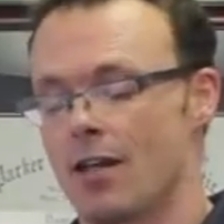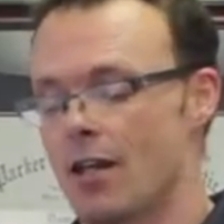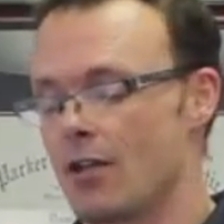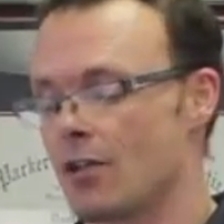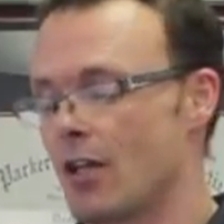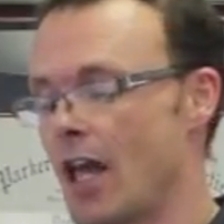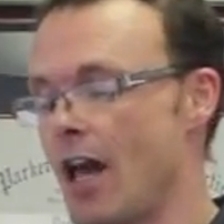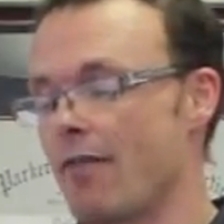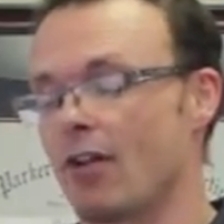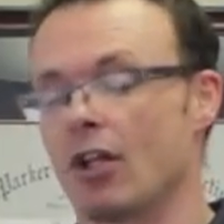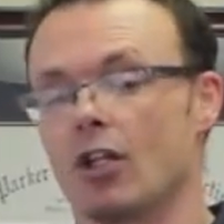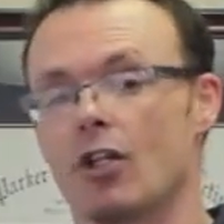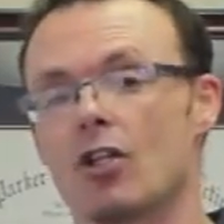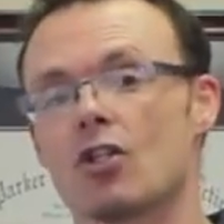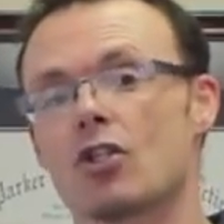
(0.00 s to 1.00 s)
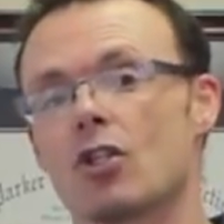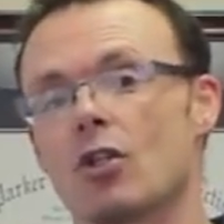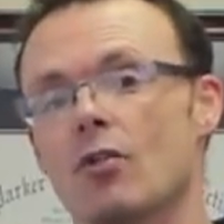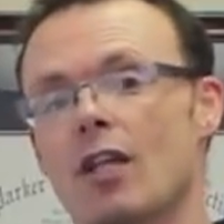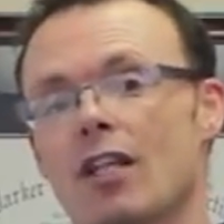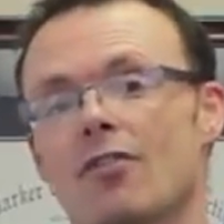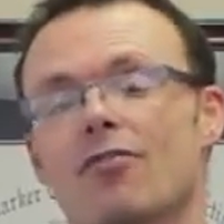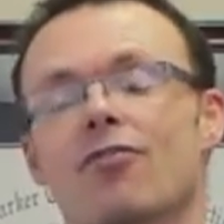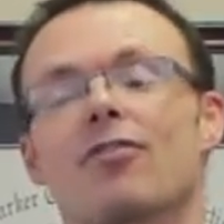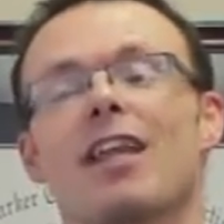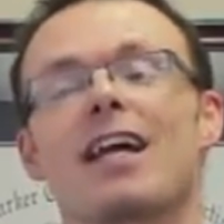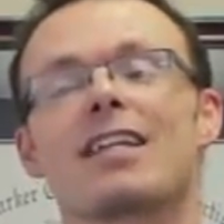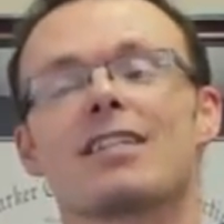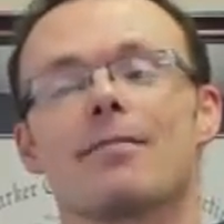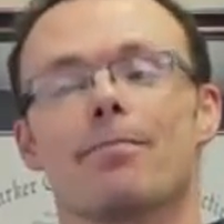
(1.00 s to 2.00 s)
is to have a good shoe that's
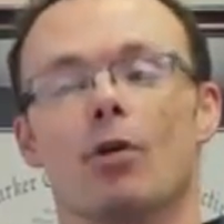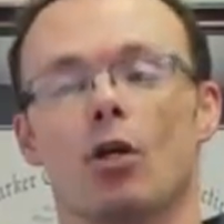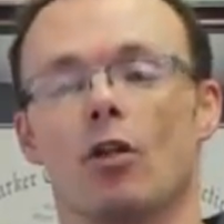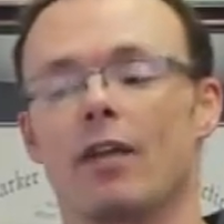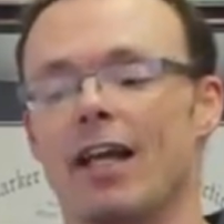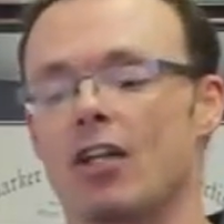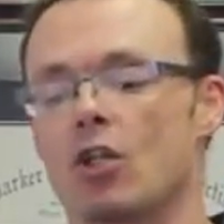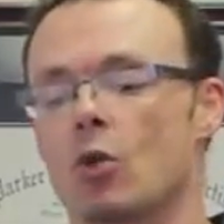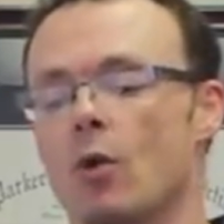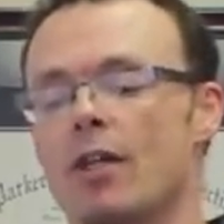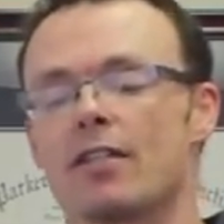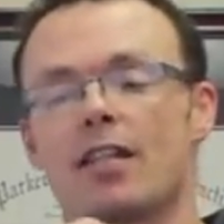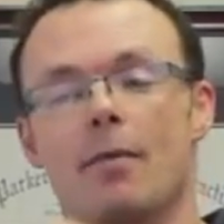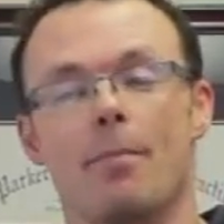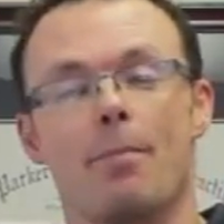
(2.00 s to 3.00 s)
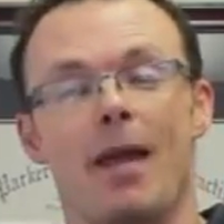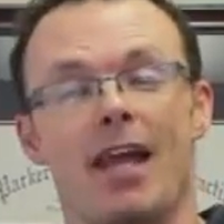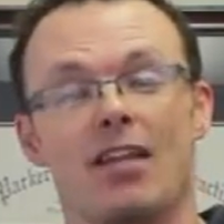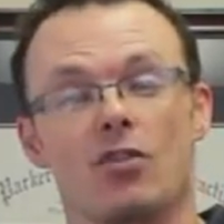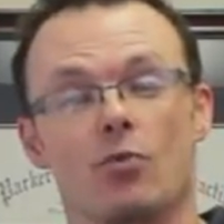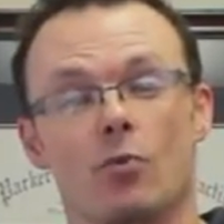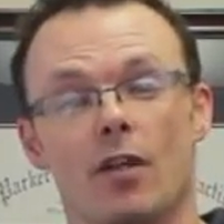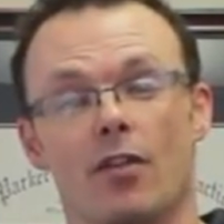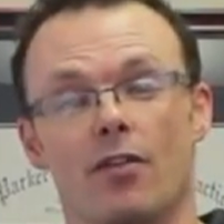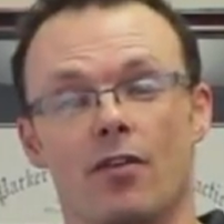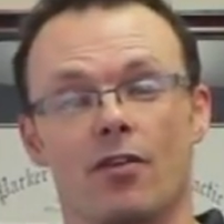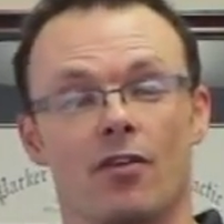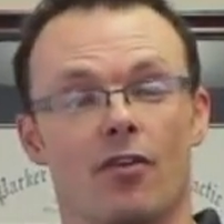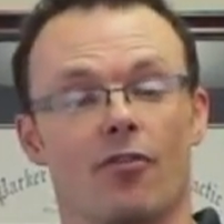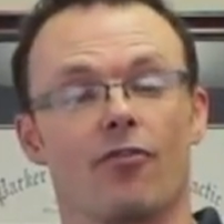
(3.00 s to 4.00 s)
flexible, that twists and bends with
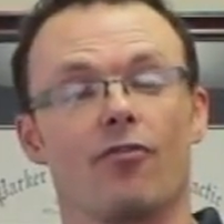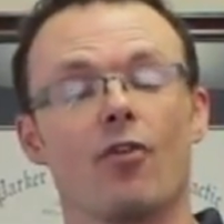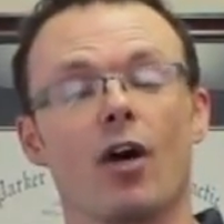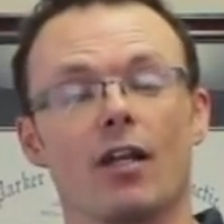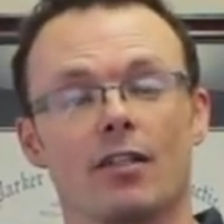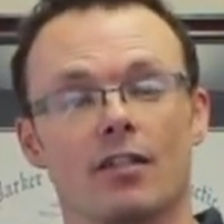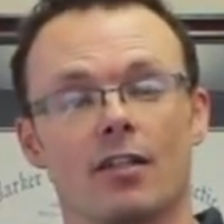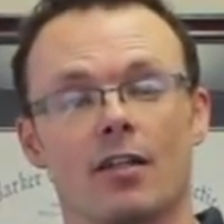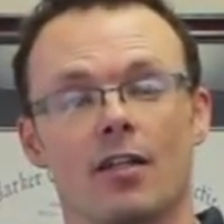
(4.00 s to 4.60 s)
your foot.